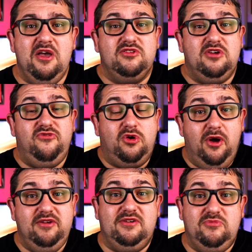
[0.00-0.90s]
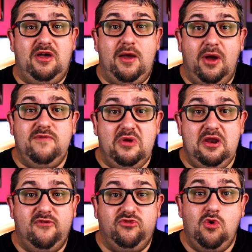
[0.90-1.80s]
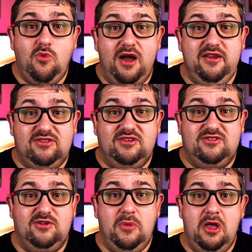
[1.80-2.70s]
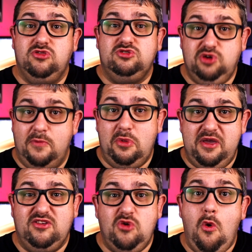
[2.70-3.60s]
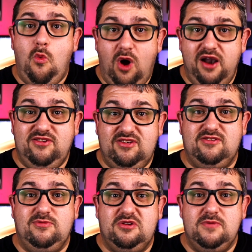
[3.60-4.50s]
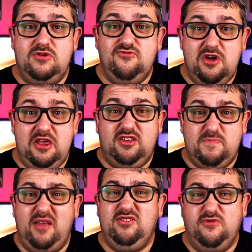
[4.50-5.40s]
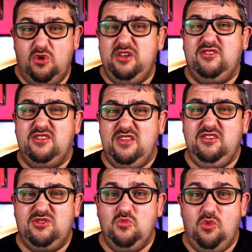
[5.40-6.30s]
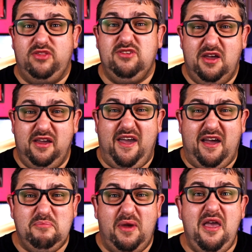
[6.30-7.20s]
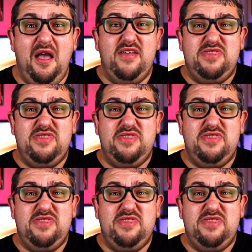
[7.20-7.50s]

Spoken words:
So for quite some time I've been after a wireless system. The trouble is, wireless systems can be really expensive, or at least the decent ones can be.